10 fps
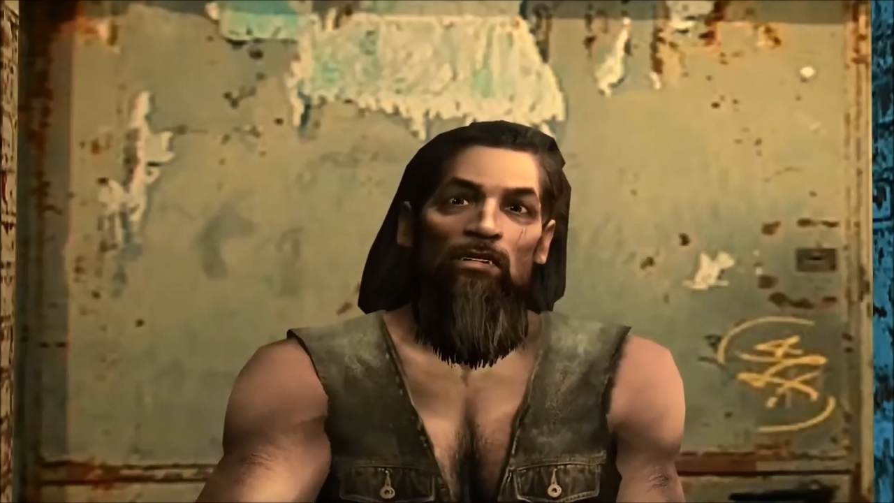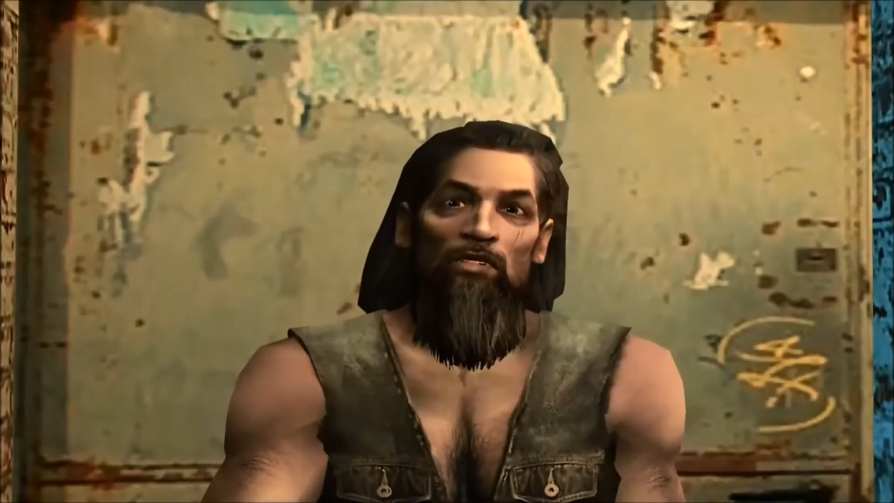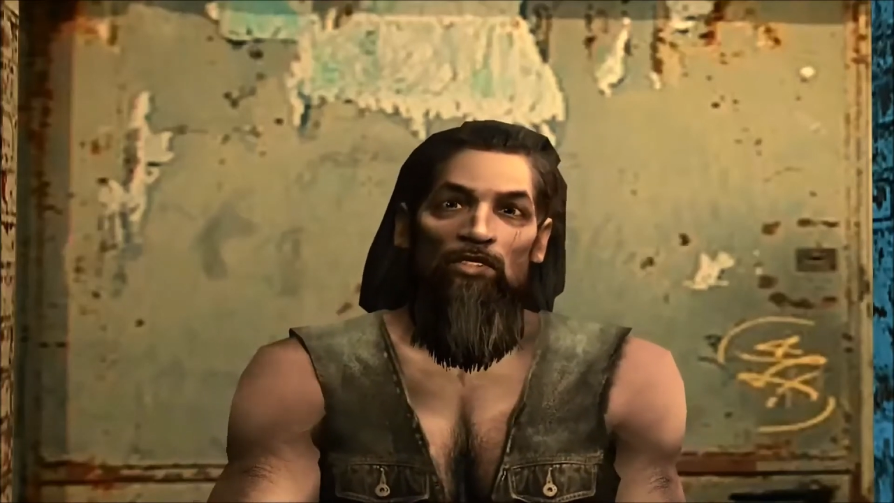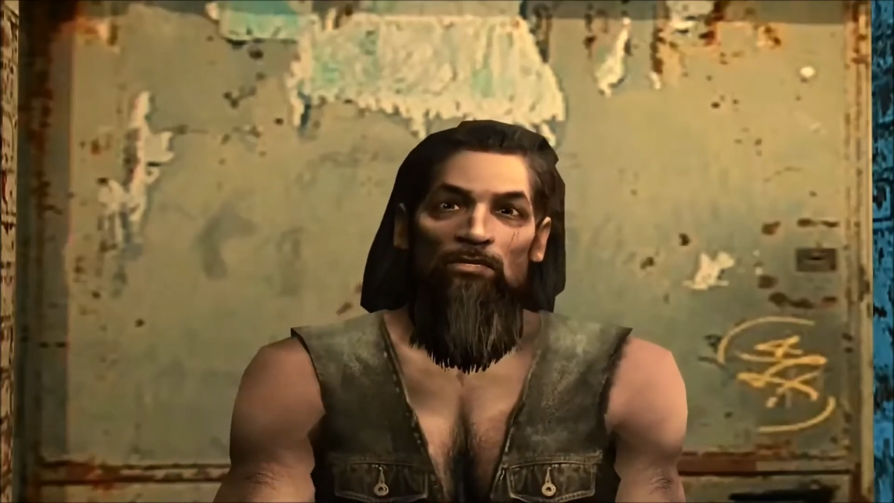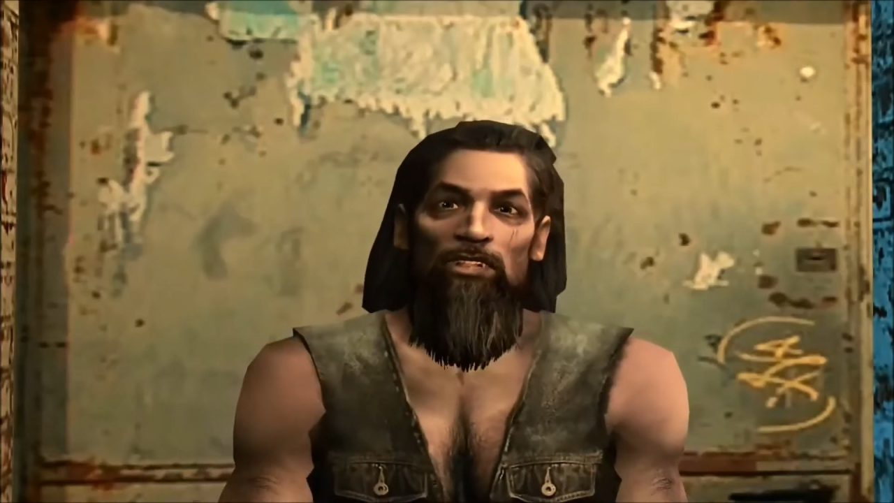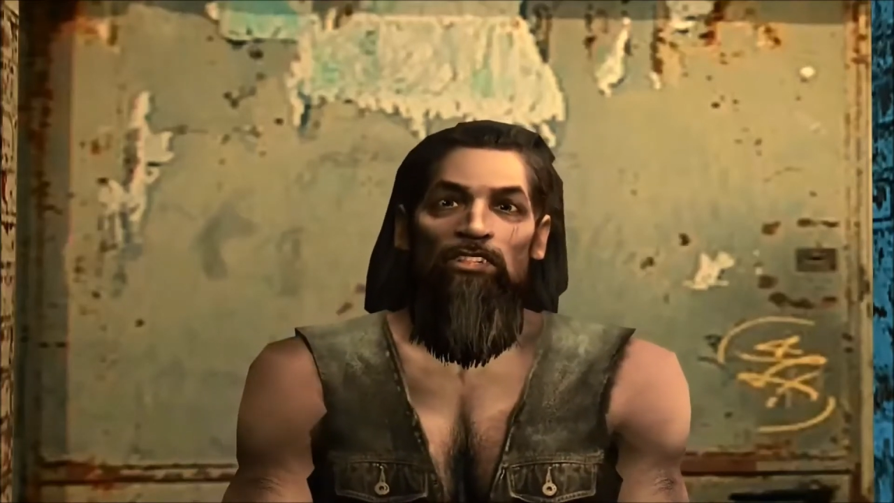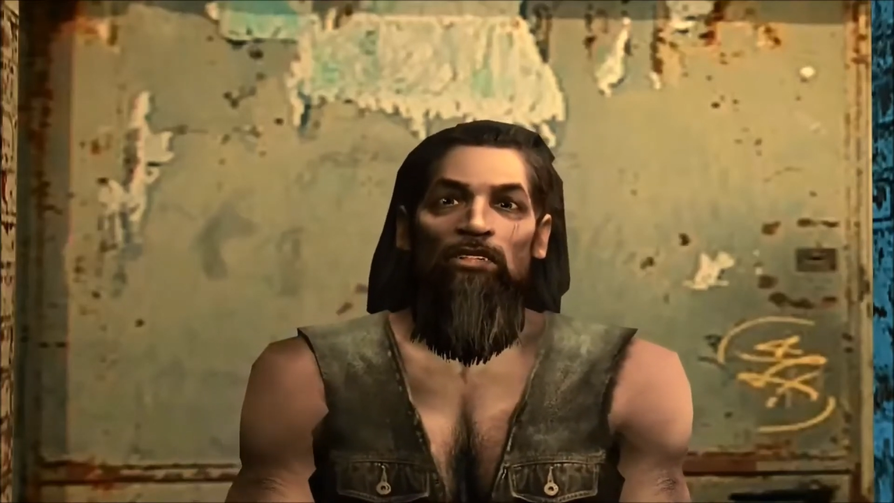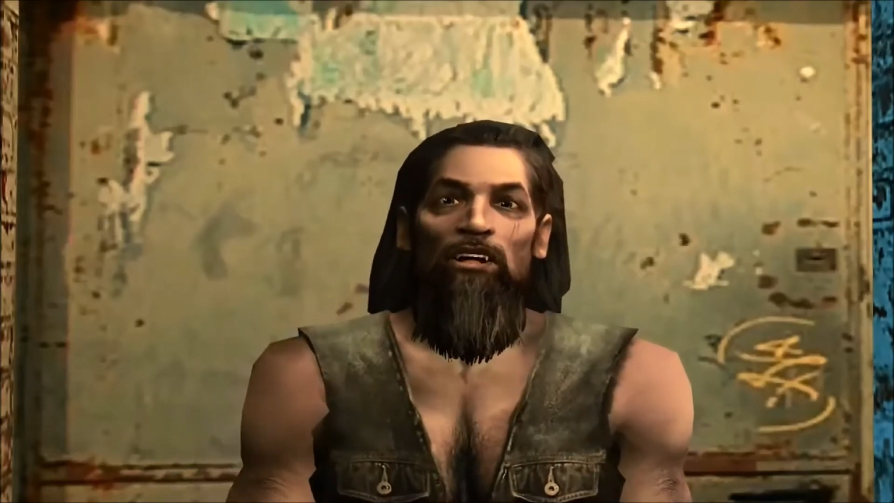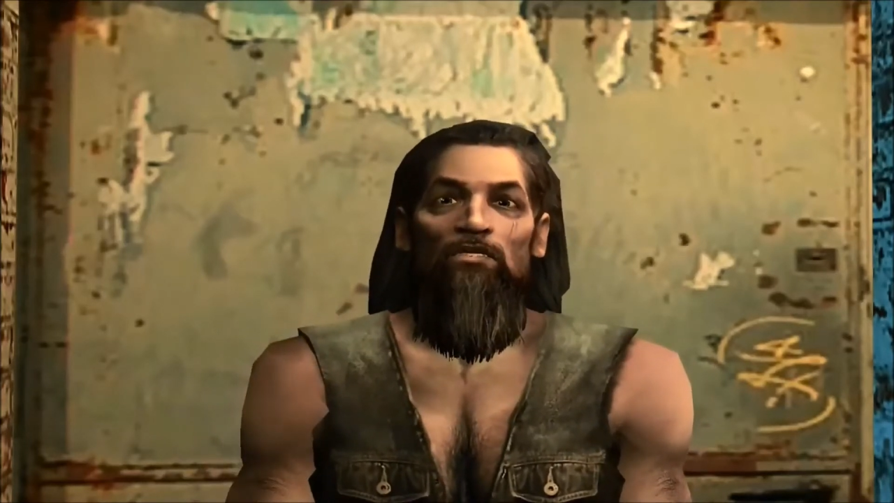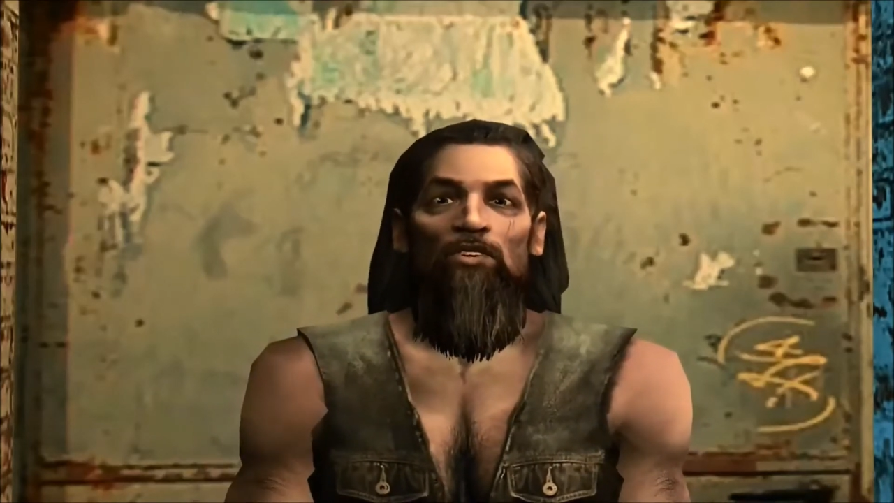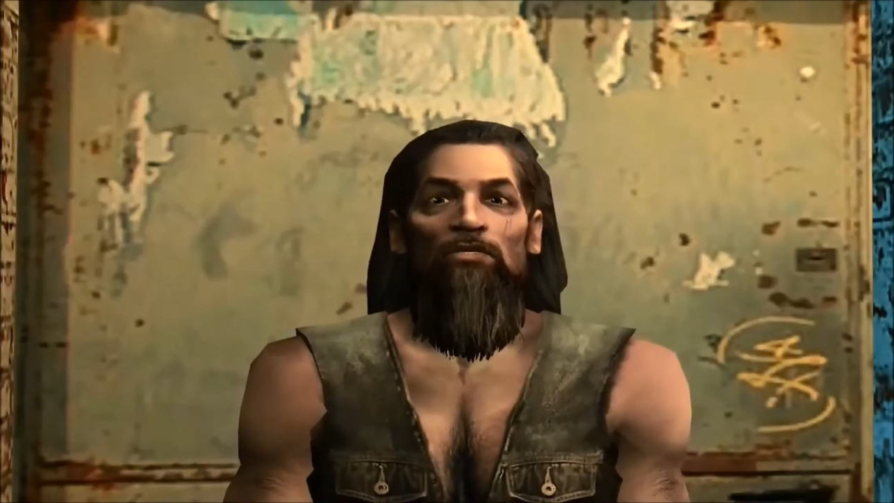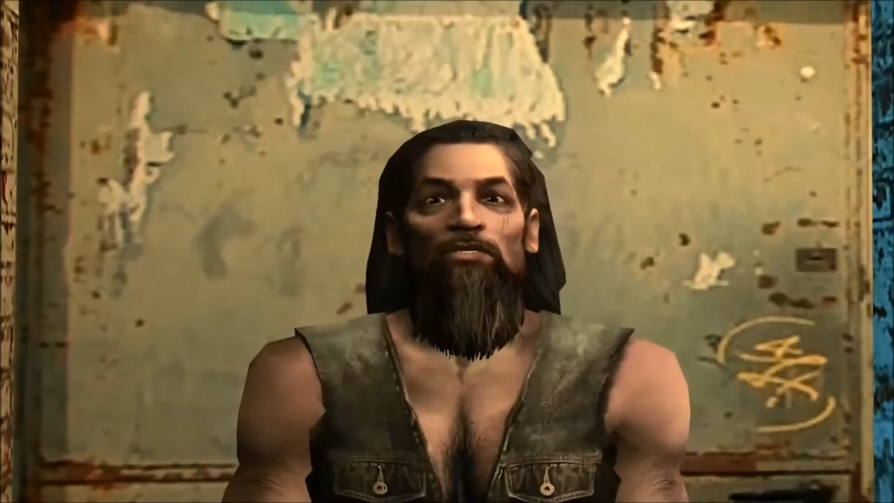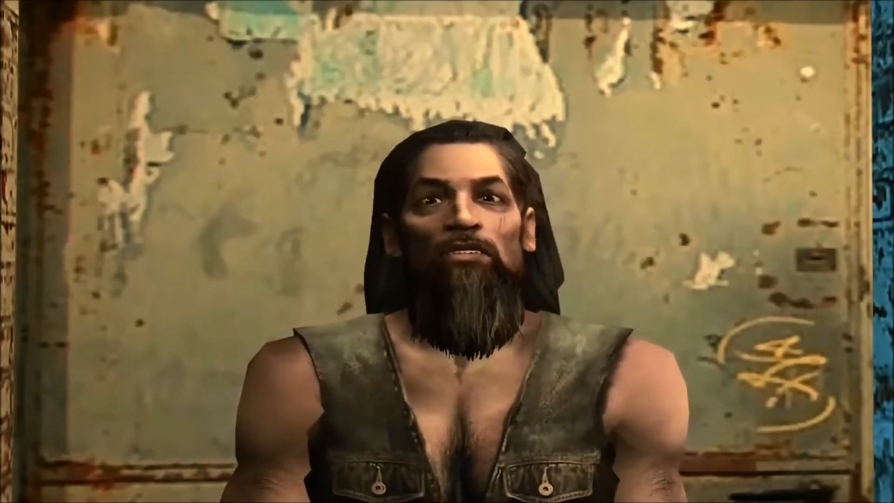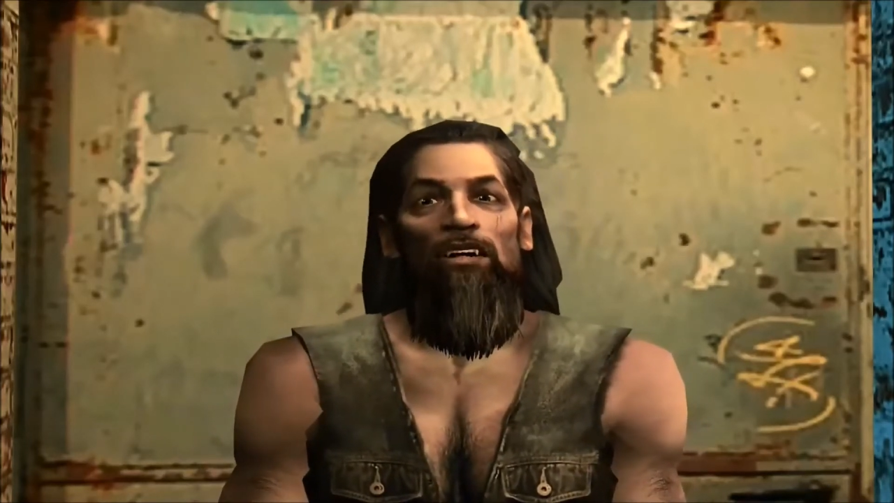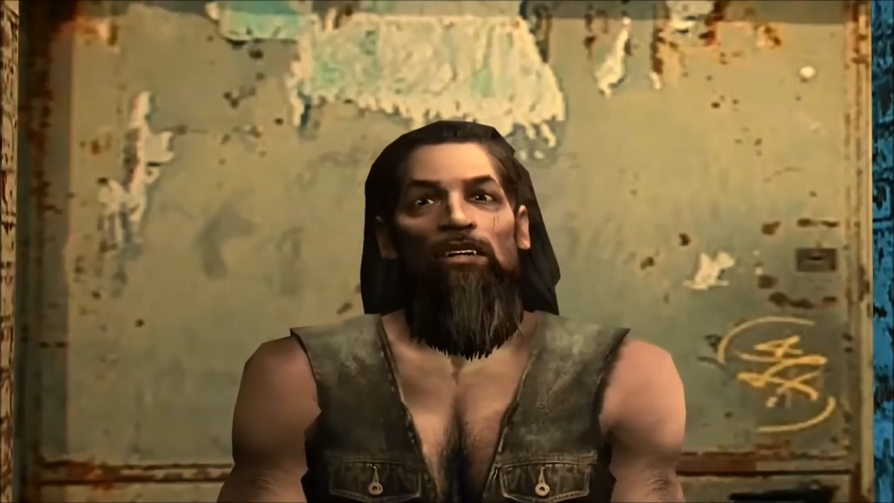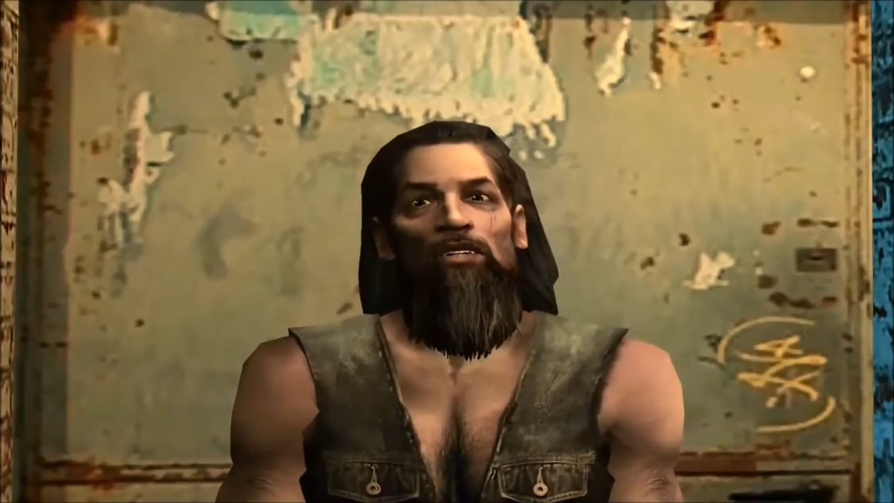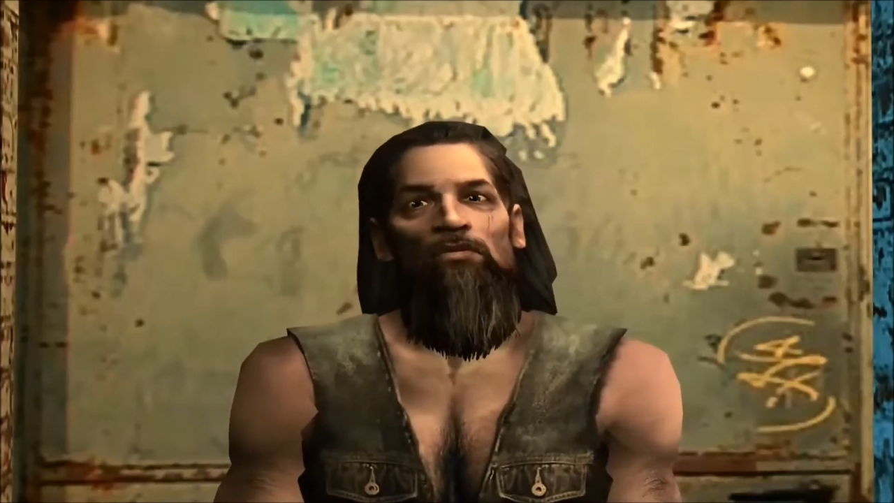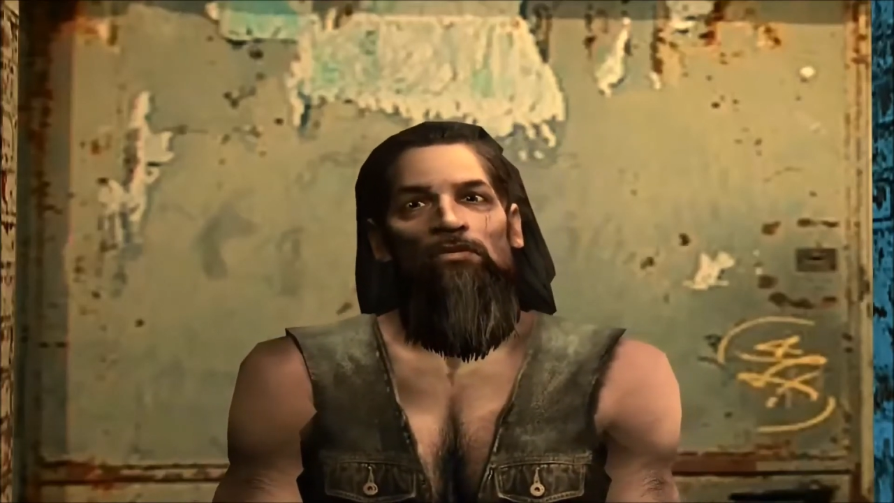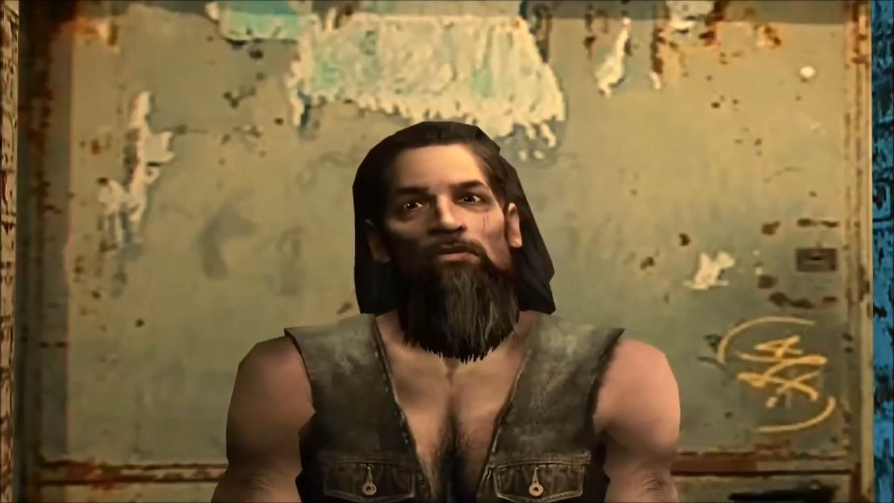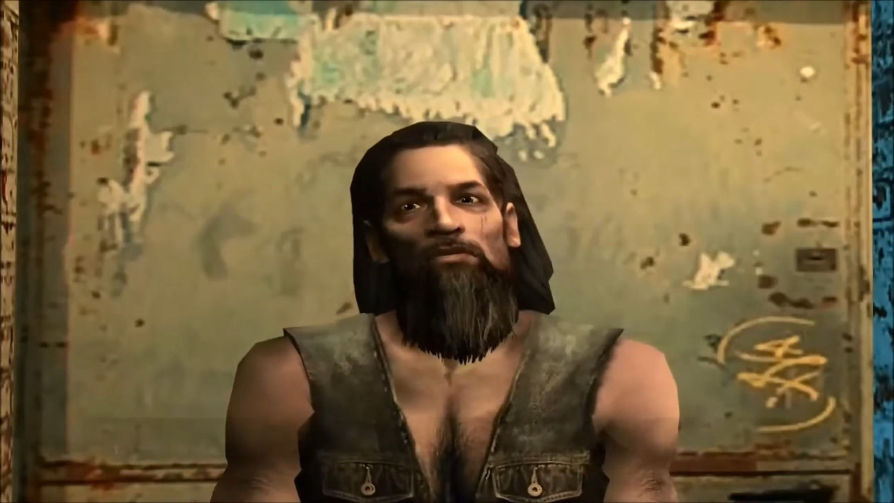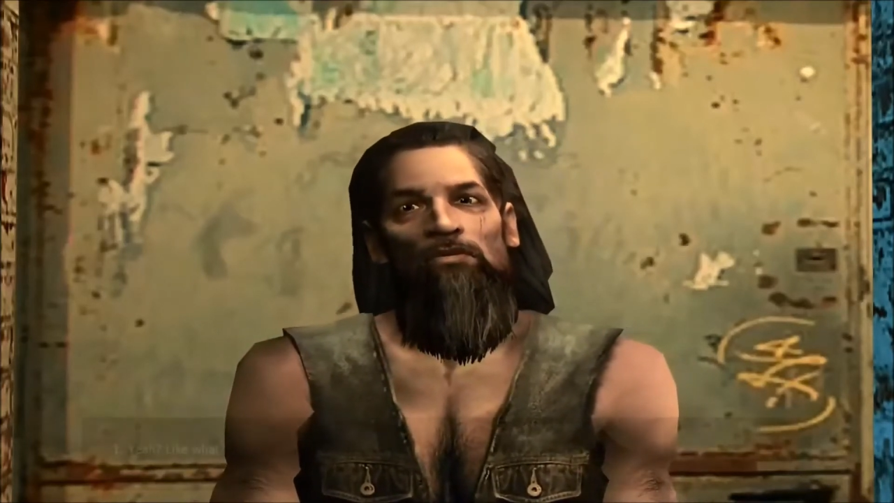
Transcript: above humans on the food chain.